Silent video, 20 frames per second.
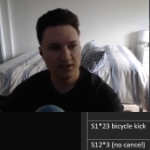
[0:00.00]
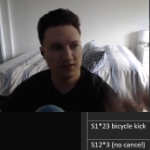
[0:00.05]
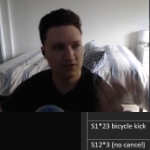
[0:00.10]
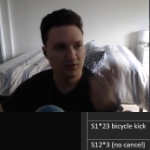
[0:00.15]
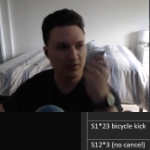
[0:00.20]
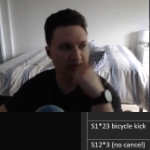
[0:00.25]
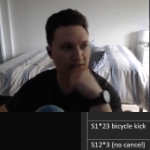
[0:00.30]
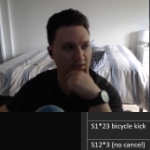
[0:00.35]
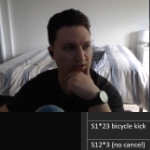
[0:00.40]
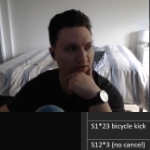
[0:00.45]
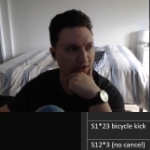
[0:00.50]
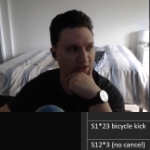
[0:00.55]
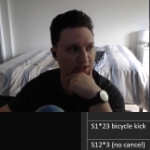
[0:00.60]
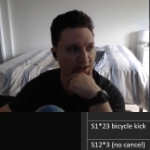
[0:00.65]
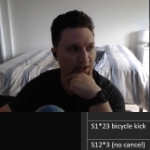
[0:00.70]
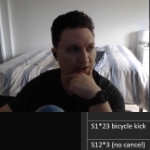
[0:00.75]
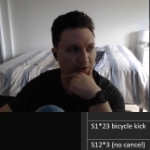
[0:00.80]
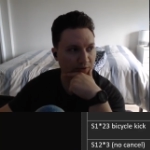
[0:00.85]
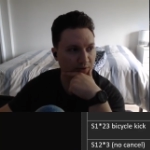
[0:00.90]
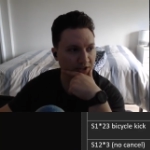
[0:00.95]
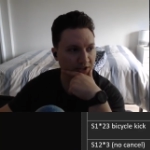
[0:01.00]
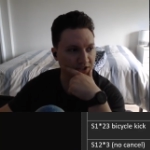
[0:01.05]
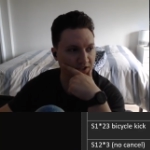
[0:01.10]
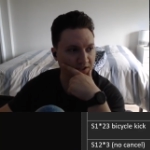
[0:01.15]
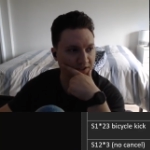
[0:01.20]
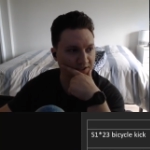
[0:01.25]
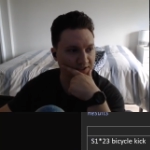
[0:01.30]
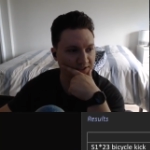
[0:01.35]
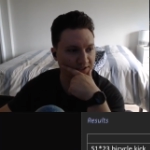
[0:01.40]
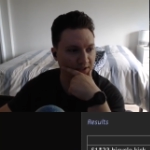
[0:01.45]
So I started like crunching
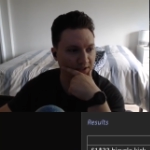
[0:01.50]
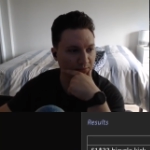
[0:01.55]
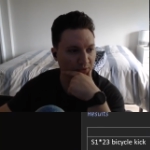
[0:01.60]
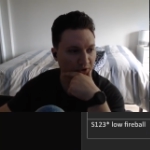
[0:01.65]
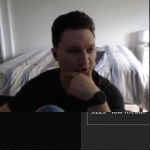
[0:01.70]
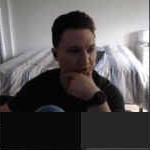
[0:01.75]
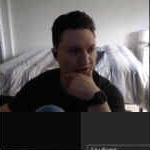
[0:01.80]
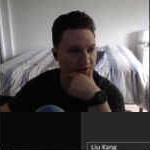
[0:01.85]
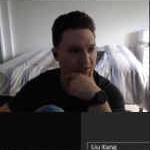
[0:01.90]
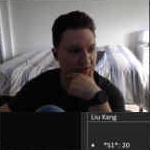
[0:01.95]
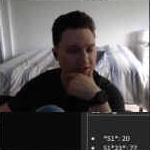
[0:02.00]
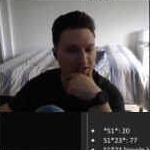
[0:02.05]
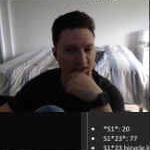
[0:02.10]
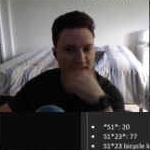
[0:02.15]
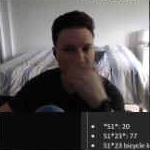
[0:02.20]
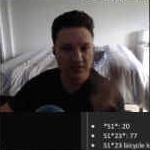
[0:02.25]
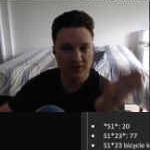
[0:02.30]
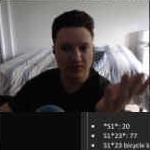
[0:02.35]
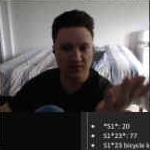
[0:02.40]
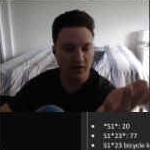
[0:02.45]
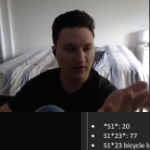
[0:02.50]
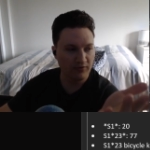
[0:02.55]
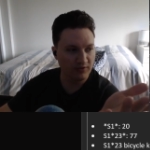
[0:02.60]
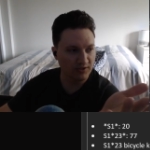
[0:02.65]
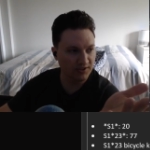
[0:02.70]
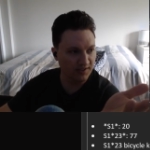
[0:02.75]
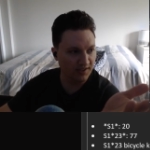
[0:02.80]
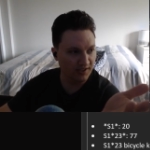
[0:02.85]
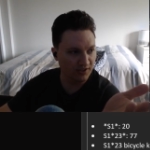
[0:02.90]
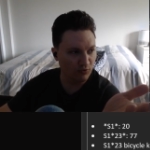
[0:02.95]
these numbers. So
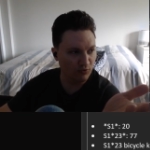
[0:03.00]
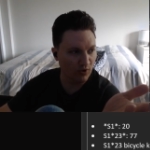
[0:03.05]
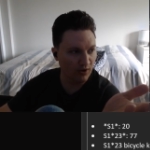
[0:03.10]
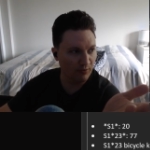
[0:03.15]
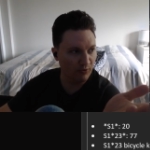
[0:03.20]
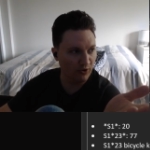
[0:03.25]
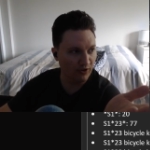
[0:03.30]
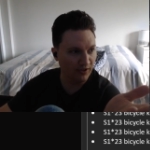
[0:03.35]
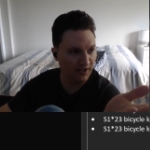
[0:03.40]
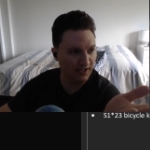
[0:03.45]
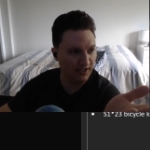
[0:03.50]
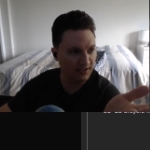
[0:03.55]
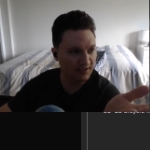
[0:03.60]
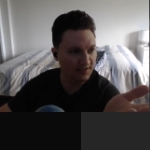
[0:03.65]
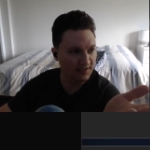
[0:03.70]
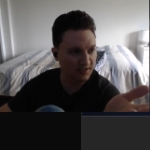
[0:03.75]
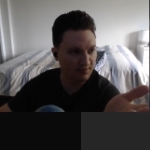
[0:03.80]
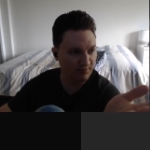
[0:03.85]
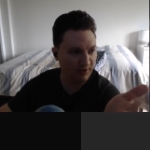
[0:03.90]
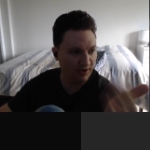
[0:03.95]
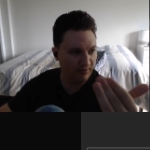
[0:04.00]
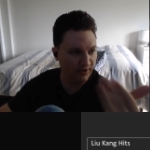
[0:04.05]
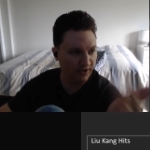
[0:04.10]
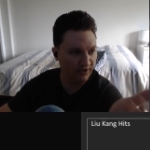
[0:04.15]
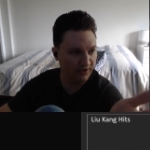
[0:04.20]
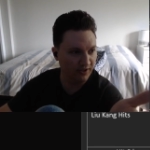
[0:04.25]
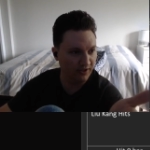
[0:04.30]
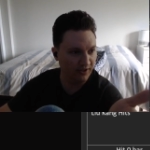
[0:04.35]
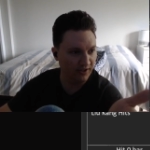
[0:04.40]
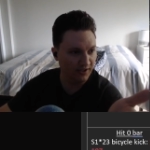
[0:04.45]
obviously there's way more analysis, but I'm
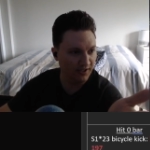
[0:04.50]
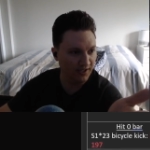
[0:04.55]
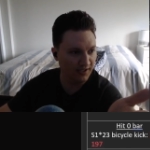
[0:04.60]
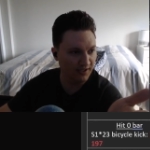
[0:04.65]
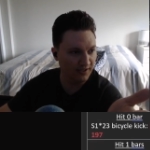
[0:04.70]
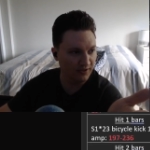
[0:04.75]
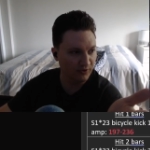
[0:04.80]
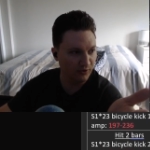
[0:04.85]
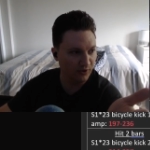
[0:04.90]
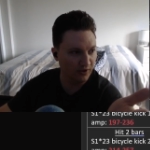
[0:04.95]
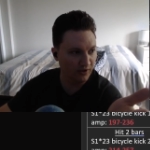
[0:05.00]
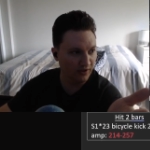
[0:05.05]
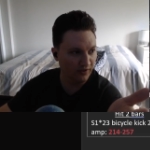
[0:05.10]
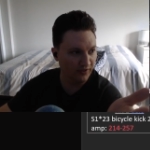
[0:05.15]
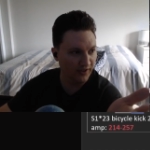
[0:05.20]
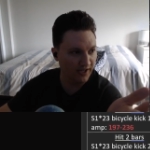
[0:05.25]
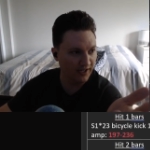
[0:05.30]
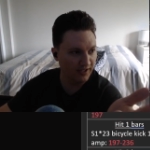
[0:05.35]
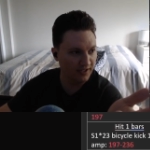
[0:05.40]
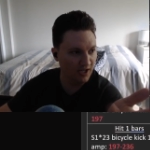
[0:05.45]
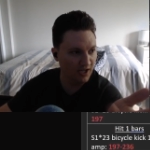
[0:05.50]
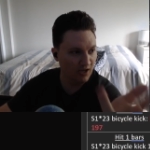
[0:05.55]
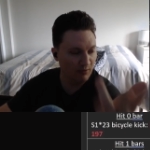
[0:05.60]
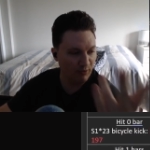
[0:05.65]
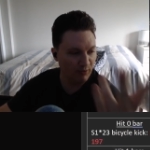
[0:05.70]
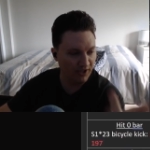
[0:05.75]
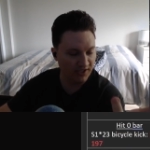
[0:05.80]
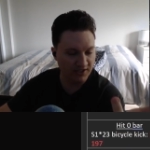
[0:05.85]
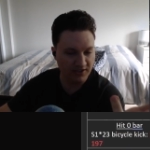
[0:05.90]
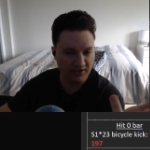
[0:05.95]
not gonna get into all of that.
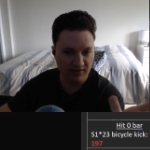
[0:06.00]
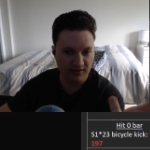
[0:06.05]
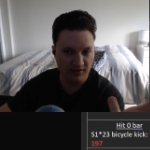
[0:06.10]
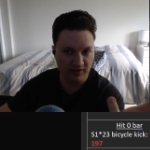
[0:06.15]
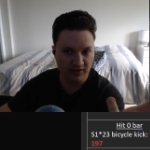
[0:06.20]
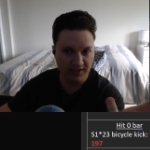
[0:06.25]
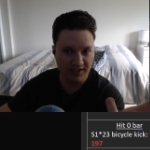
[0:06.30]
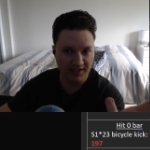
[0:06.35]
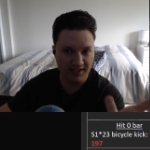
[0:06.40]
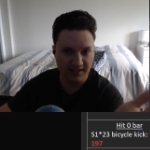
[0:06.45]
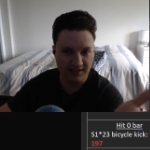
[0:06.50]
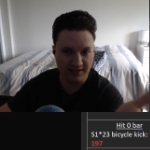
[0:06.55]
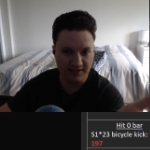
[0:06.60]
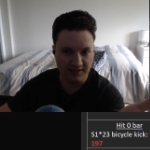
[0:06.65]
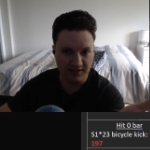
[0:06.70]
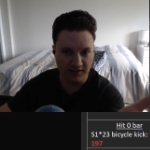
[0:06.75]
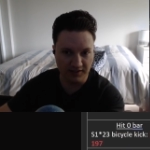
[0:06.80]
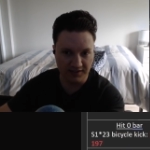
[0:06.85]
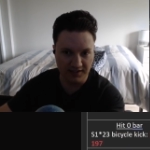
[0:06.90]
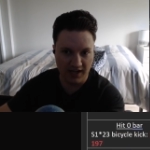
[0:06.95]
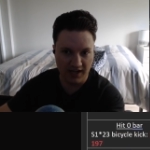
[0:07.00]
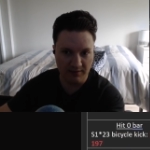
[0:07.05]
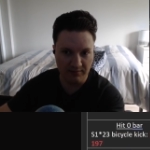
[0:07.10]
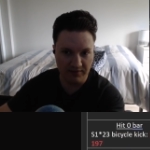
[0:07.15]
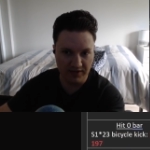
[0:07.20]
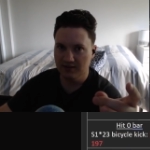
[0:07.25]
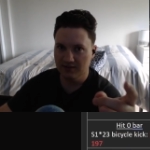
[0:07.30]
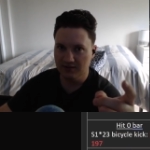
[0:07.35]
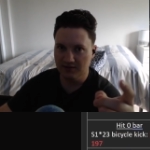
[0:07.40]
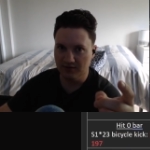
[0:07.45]
But I started looking at the
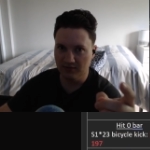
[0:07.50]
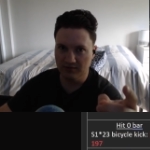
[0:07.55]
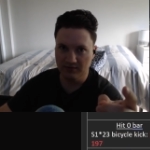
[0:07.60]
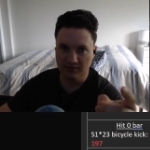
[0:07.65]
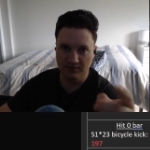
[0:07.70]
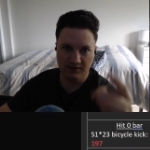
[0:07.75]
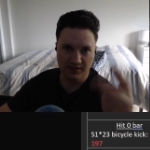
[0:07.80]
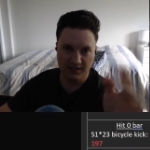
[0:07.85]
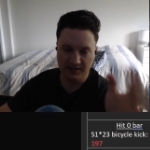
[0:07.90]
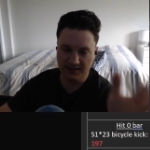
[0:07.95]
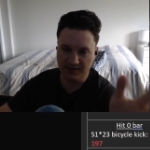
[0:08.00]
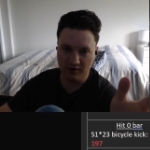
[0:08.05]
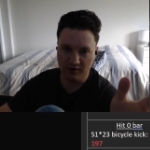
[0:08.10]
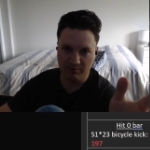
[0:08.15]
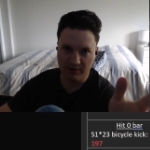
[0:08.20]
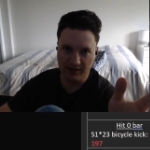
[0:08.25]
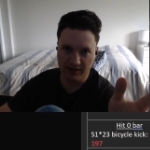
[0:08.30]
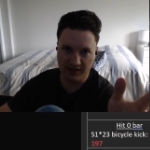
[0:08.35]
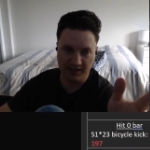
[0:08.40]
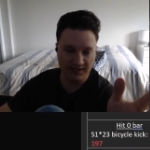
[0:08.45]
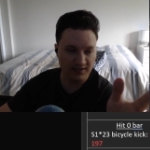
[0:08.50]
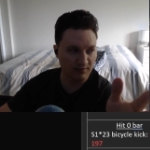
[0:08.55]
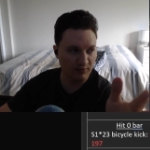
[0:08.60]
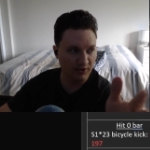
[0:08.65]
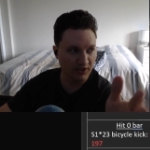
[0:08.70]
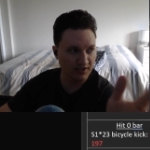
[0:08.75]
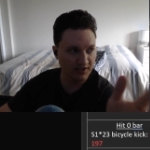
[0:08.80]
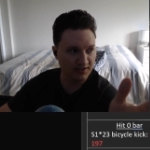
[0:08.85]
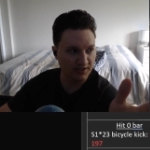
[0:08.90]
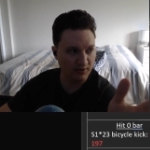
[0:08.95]
damage. So let's say you're playing against
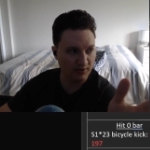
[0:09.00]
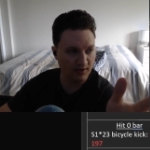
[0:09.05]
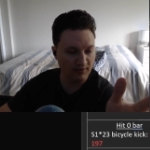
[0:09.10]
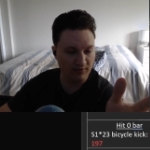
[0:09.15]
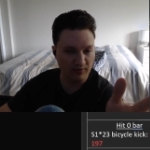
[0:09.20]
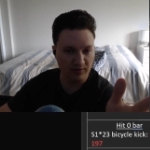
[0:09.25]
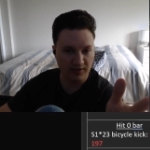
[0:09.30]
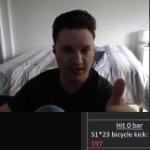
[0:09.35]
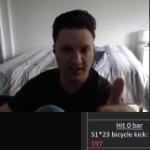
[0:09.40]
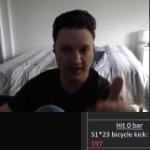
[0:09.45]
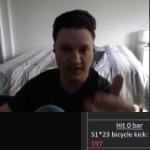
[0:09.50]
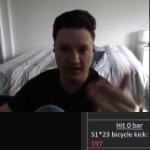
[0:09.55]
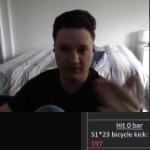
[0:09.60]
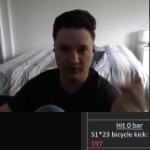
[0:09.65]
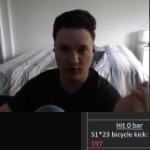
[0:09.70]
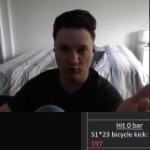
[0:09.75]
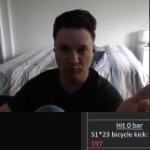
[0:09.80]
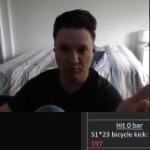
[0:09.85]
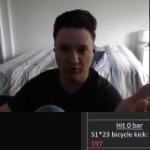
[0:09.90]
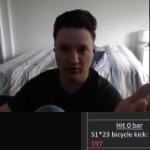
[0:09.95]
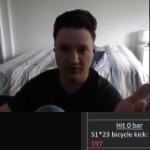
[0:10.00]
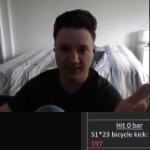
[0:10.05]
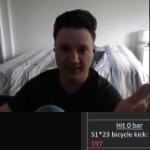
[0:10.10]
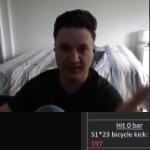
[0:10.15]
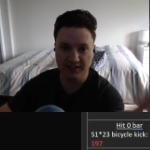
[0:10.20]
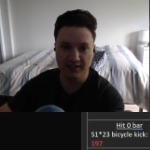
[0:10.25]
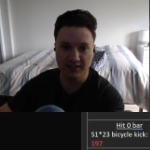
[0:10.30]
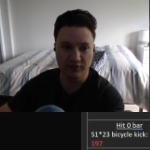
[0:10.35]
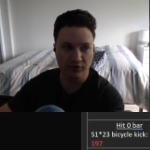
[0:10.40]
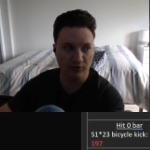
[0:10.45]
someone else and you have Liu Kang. If your
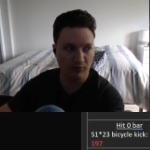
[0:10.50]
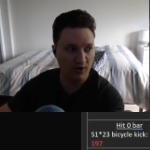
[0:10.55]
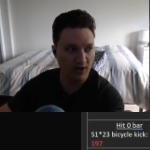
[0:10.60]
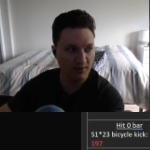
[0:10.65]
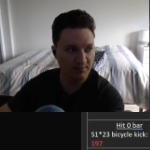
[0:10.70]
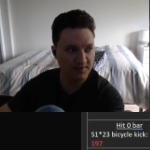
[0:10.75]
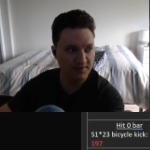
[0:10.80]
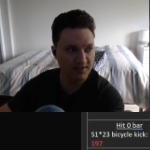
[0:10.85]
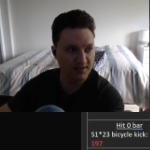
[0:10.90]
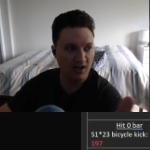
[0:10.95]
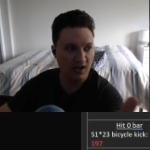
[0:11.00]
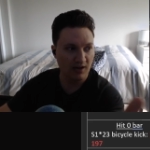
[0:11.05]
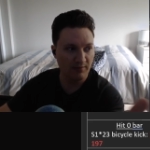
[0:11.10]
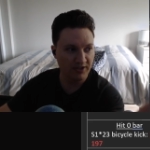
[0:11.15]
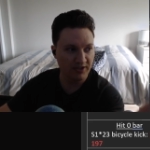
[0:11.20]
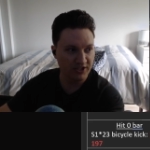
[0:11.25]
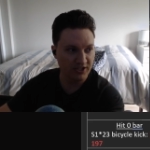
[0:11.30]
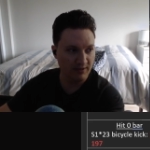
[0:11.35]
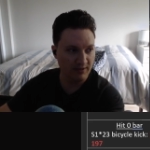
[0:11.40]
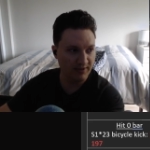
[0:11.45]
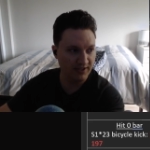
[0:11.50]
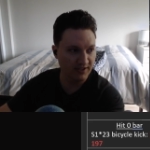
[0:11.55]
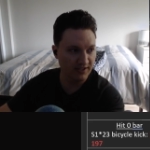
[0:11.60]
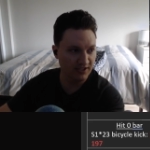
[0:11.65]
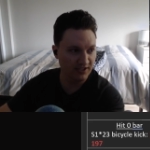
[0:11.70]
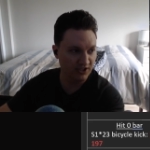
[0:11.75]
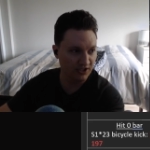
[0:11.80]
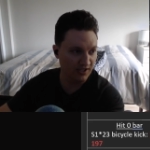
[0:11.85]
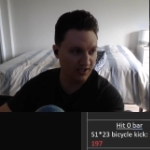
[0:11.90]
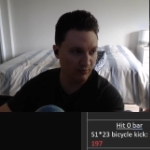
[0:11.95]
opponent interrupts, how much
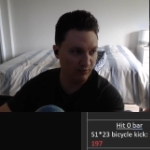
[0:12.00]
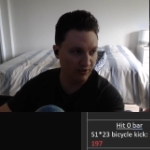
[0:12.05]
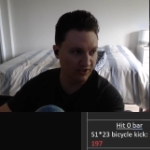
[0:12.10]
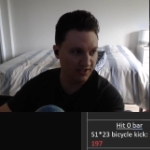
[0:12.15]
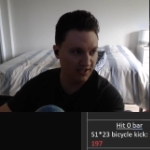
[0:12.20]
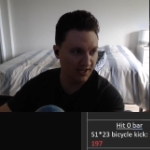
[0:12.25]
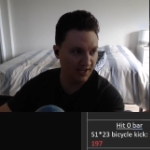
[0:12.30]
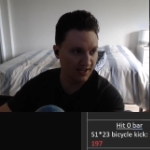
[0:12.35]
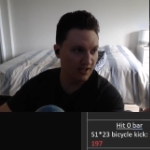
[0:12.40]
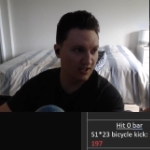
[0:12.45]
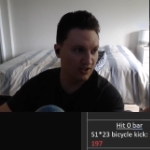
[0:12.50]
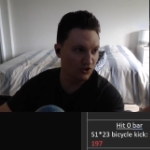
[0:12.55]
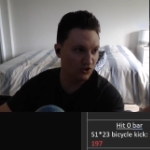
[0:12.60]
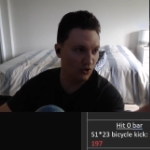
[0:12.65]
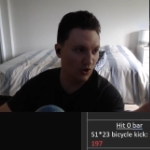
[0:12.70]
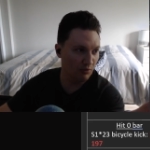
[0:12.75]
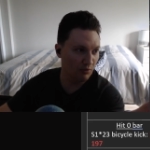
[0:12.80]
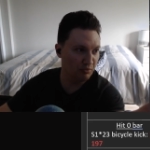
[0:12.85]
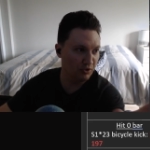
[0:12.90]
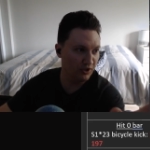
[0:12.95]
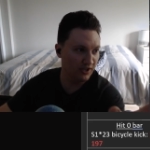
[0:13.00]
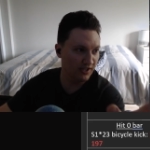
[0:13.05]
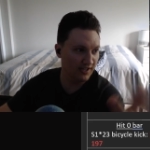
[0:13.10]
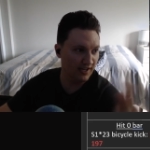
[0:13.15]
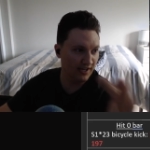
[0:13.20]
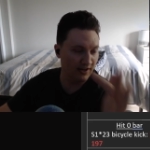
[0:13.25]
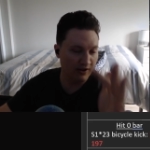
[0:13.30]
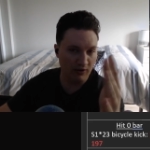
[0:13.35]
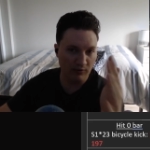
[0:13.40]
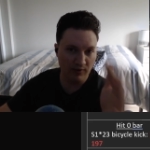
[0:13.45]
damage they would get. So I put it
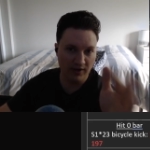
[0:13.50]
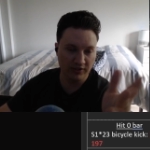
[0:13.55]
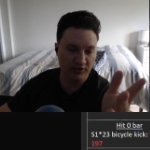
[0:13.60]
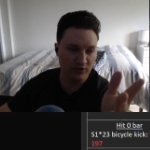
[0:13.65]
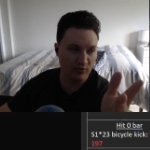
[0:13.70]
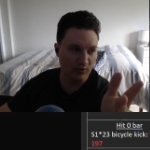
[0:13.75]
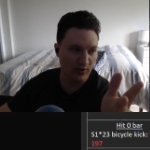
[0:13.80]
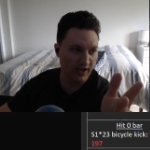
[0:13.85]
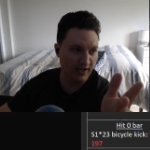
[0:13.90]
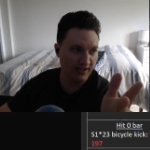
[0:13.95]
at around 280